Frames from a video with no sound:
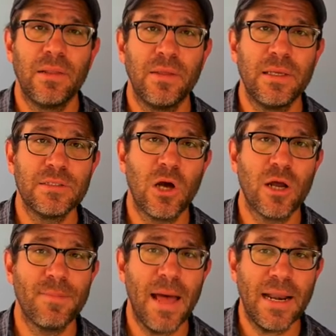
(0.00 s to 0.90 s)
these
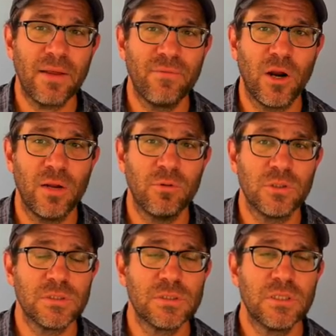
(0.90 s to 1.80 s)
automatic
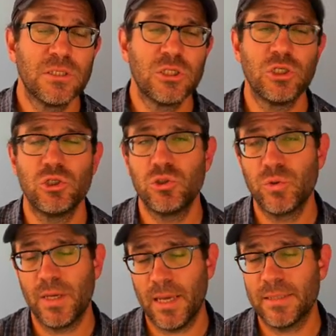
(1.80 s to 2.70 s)
variables
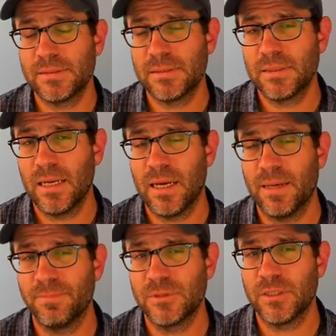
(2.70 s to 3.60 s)
to get
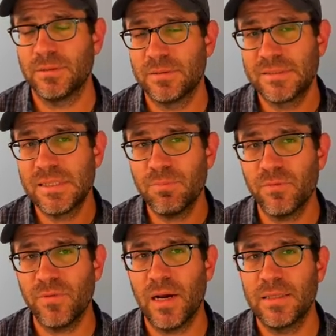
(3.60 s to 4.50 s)
um, to
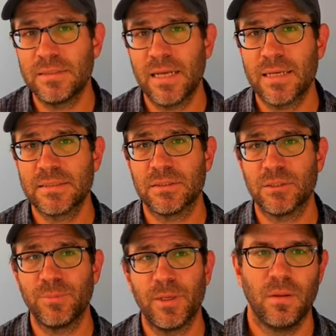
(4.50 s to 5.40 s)
simplify the text a
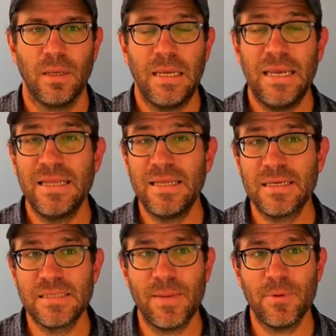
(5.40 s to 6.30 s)
little bit in the
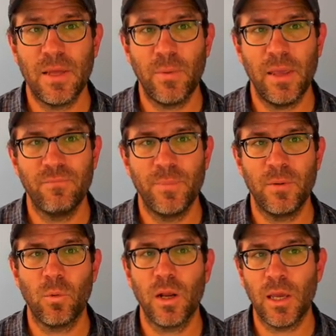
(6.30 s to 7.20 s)
example that we've
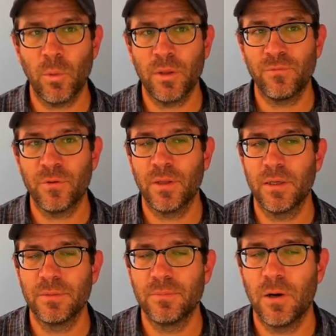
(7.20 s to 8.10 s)
been working with for
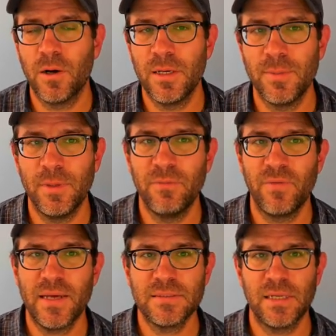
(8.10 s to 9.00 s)
the RNDB
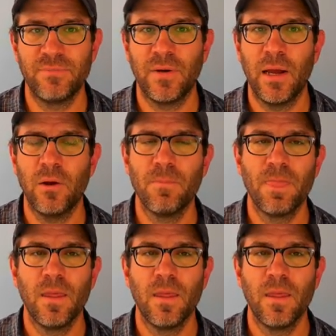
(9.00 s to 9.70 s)
FASTA file,